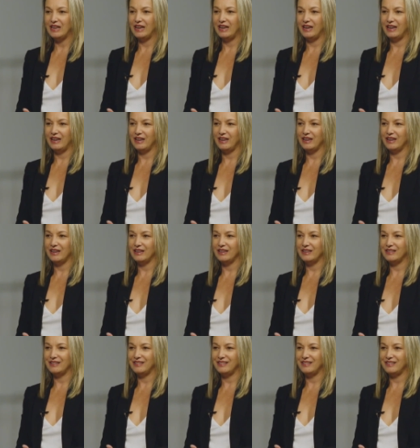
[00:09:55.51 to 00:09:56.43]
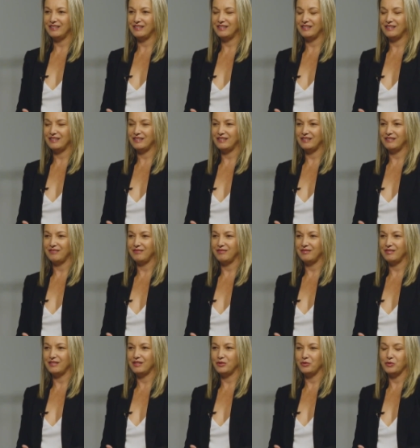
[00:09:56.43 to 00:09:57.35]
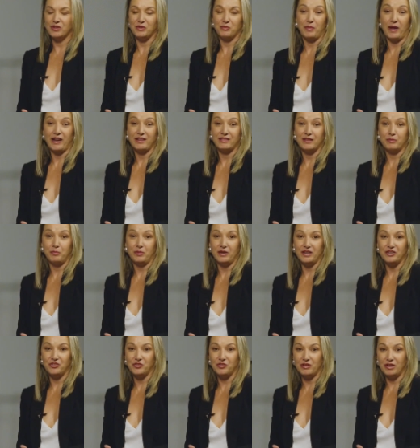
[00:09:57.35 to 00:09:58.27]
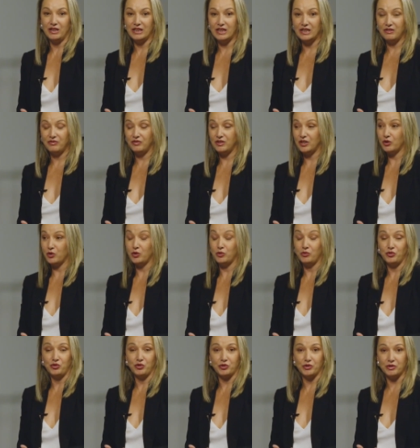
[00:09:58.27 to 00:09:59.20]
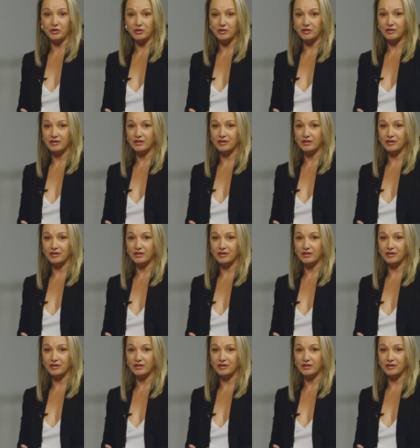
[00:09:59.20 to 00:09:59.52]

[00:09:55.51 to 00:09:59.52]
and respect the place you live, the culture,